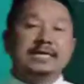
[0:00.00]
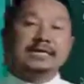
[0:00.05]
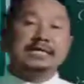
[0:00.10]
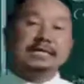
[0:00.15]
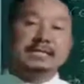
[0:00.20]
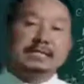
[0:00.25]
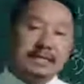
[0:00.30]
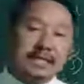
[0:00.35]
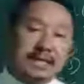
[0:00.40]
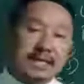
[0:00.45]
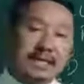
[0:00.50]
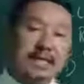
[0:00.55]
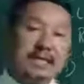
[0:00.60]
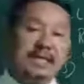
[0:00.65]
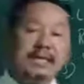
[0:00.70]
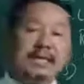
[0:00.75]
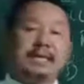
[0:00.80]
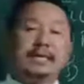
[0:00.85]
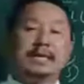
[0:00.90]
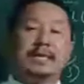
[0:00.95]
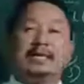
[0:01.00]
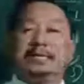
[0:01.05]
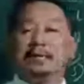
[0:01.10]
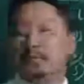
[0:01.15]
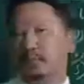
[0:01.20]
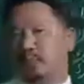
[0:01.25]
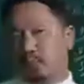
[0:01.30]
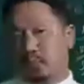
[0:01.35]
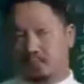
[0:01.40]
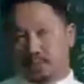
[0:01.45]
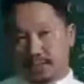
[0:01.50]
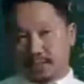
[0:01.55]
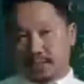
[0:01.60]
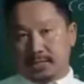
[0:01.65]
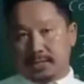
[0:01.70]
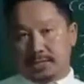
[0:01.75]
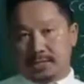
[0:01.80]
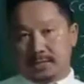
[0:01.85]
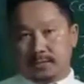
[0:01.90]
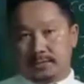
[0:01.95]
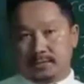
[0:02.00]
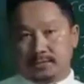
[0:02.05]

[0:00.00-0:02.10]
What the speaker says: cell in the body.